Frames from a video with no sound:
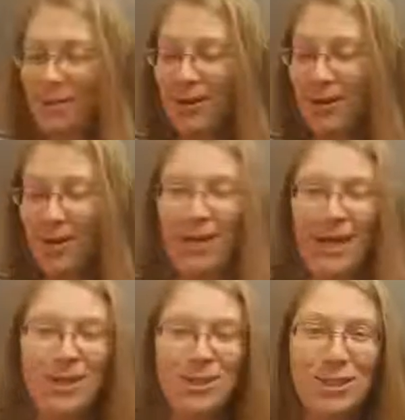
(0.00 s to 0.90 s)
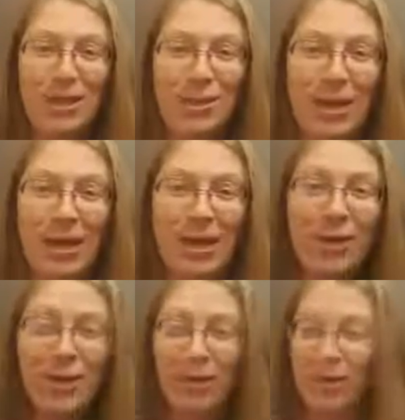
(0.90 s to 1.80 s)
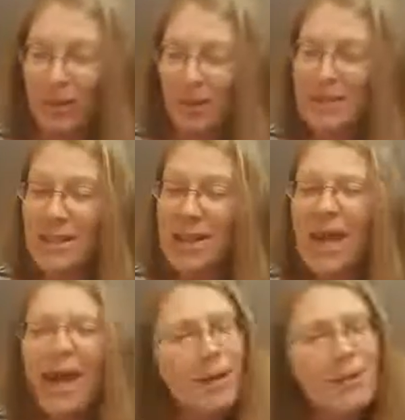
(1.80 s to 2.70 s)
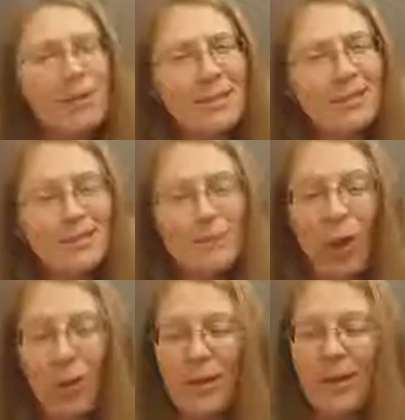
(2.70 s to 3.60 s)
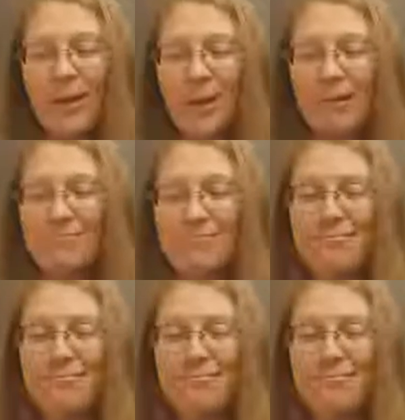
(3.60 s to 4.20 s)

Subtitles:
our congregation who are Enneagram 4s, and I wasn't totally